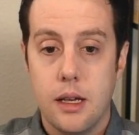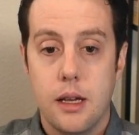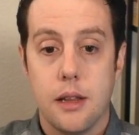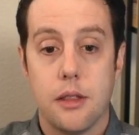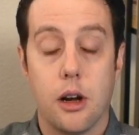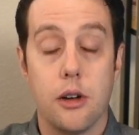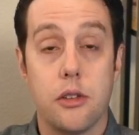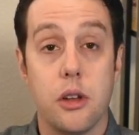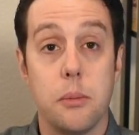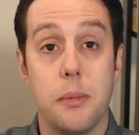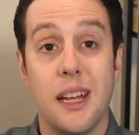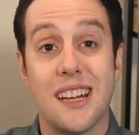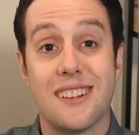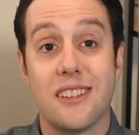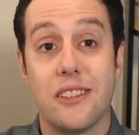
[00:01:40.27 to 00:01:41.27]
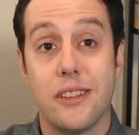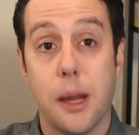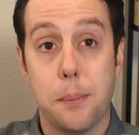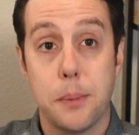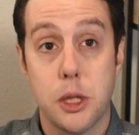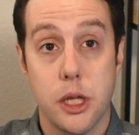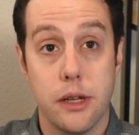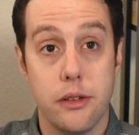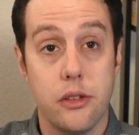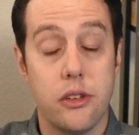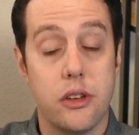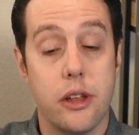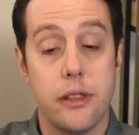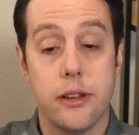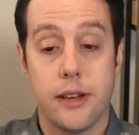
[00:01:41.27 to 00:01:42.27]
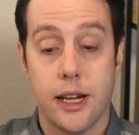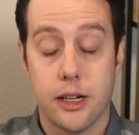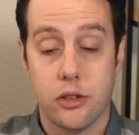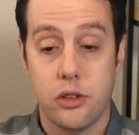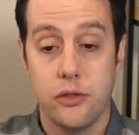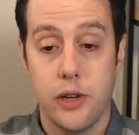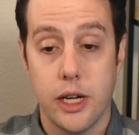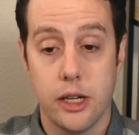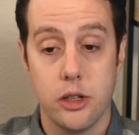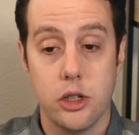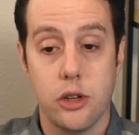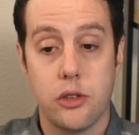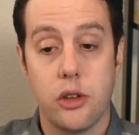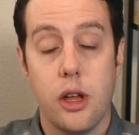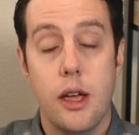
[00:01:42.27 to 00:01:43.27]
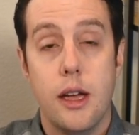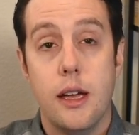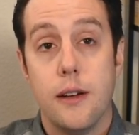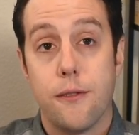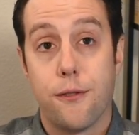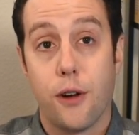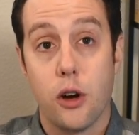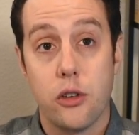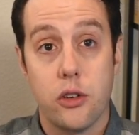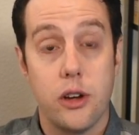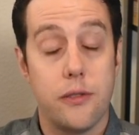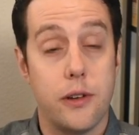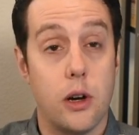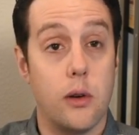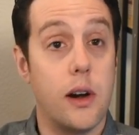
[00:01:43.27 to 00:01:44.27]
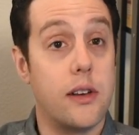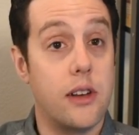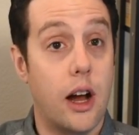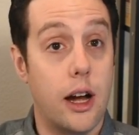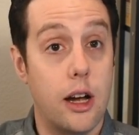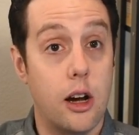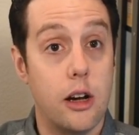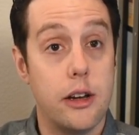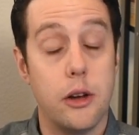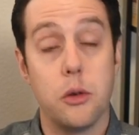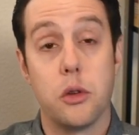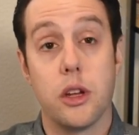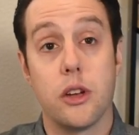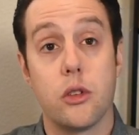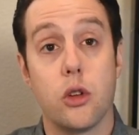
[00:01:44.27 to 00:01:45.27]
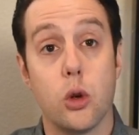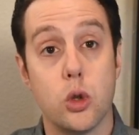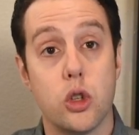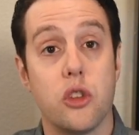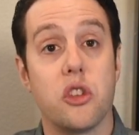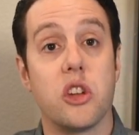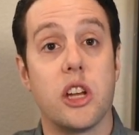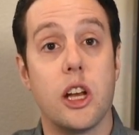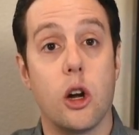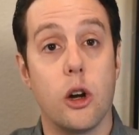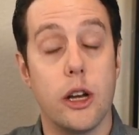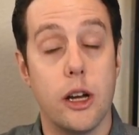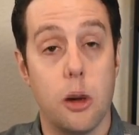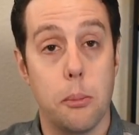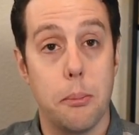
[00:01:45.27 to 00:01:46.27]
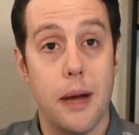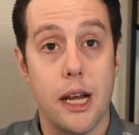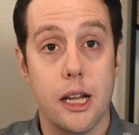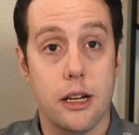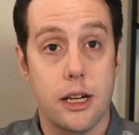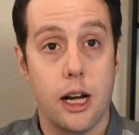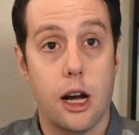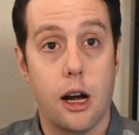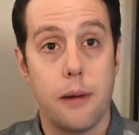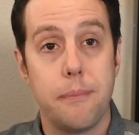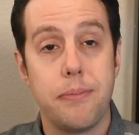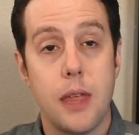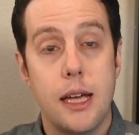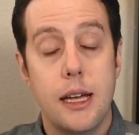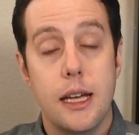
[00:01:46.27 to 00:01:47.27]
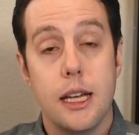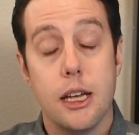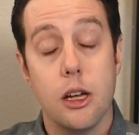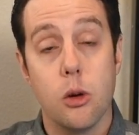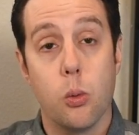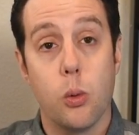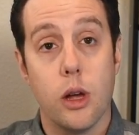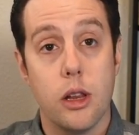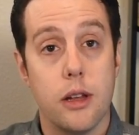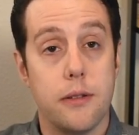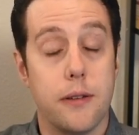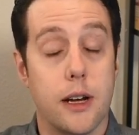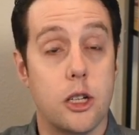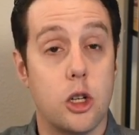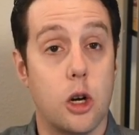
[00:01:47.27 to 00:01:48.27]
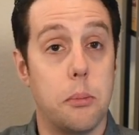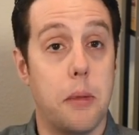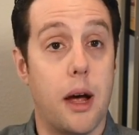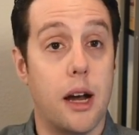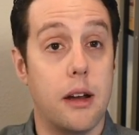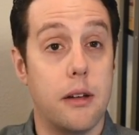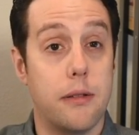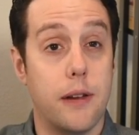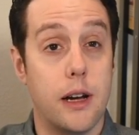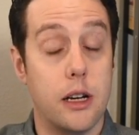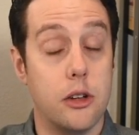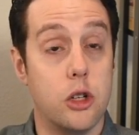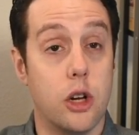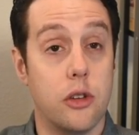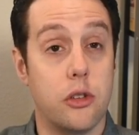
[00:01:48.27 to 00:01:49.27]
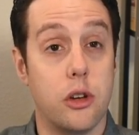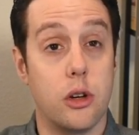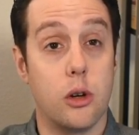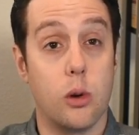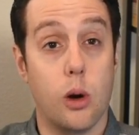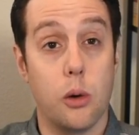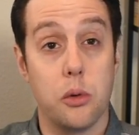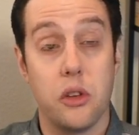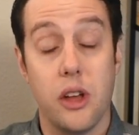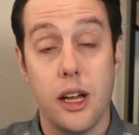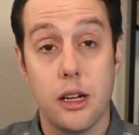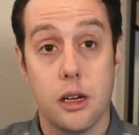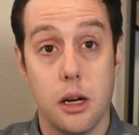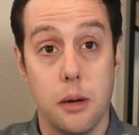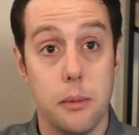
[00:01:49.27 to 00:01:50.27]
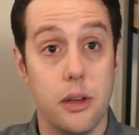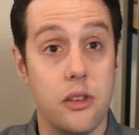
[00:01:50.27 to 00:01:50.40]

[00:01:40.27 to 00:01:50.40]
There are some exceptions to the tax advantages. First, if you're retired using Social Security or Medicare, it will affect your modified adjusted gross income.